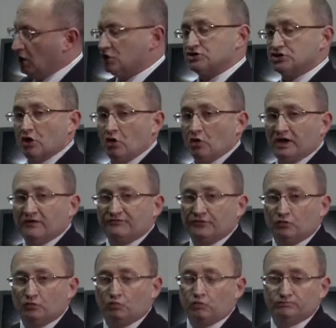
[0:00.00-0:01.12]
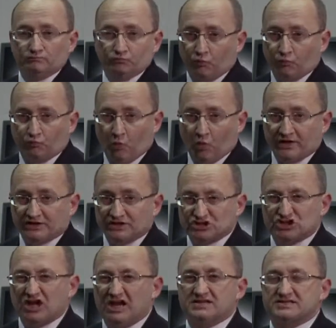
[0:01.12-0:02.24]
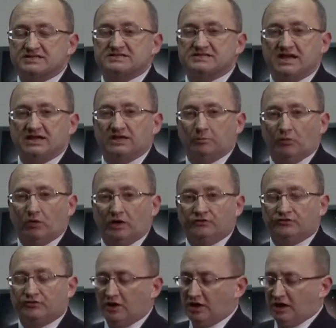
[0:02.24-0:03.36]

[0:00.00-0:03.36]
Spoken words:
So if you wanted to change to Sandy Bridge